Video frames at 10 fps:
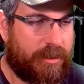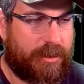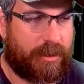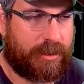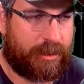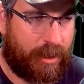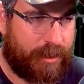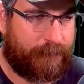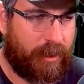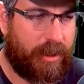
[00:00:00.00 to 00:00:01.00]

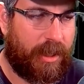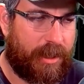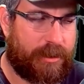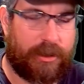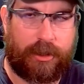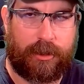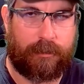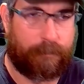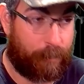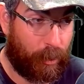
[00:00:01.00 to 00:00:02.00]
Successfully
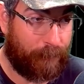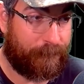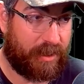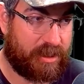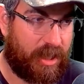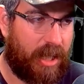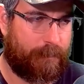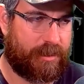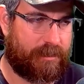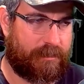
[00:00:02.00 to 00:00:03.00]
executing perfect
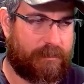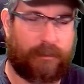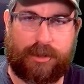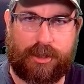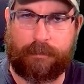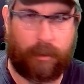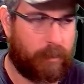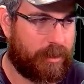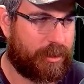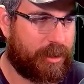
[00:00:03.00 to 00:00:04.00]
timing with
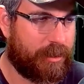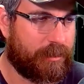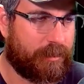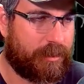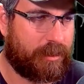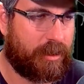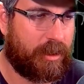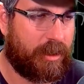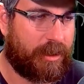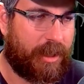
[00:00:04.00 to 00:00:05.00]
supported skills
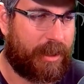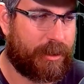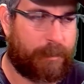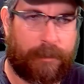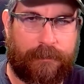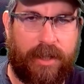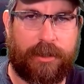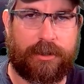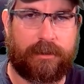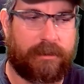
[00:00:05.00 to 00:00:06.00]
gains
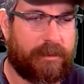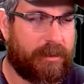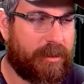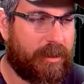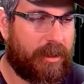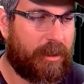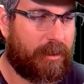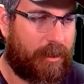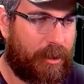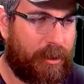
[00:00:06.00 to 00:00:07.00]
perfection.
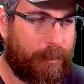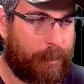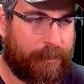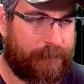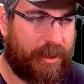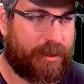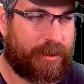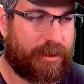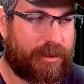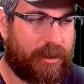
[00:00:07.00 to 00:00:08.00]
All
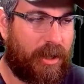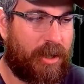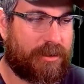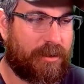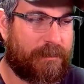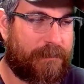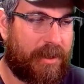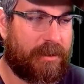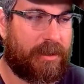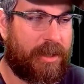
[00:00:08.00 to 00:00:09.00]
perfection is lost on
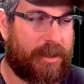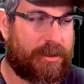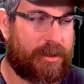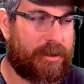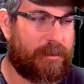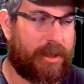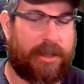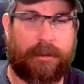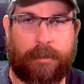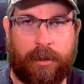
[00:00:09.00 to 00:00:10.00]
failing to execute
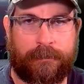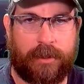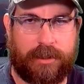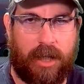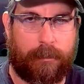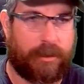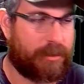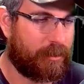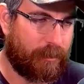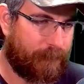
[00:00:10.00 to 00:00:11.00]
any perfect timing.
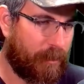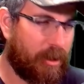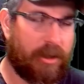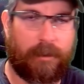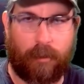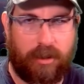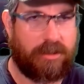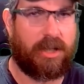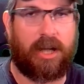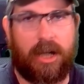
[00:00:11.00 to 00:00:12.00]
So you fuck up
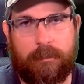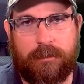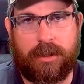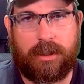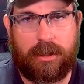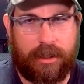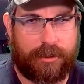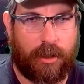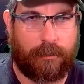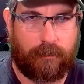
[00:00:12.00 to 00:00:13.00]
one time,
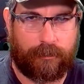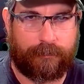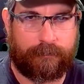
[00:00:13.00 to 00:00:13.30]
it's over.